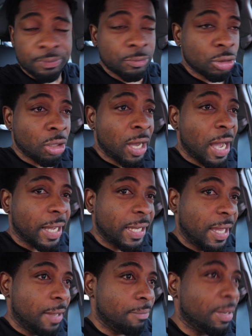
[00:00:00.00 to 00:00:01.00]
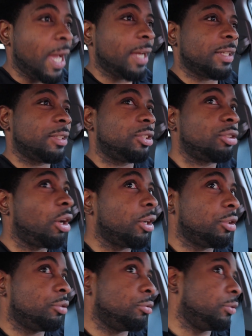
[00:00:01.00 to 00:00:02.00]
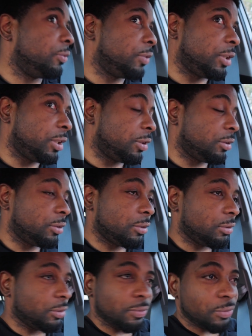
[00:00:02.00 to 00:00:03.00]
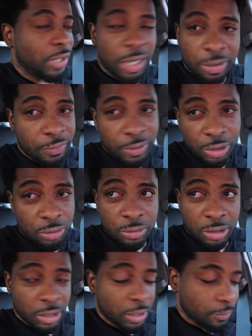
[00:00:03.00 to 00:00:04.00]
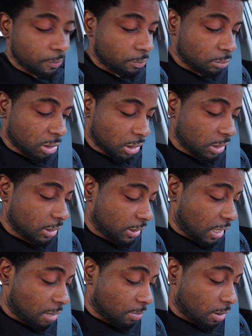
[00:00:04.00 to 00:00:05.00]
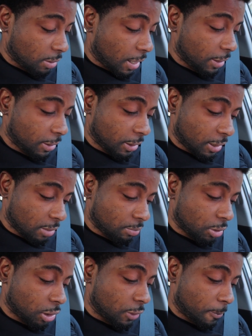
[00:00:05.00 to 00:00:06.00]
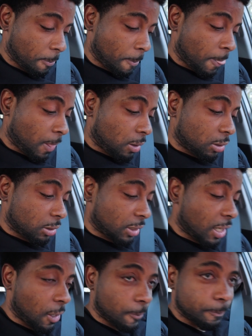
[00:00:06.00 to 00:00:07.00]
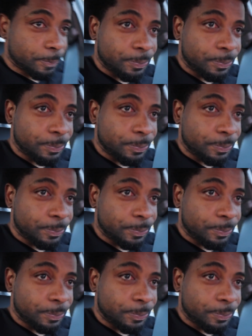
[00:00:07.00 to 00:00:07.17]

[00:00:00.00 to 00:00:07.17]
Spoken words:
you know, I came back and started doing video hair videos again. But this time, I think I'm done. Now,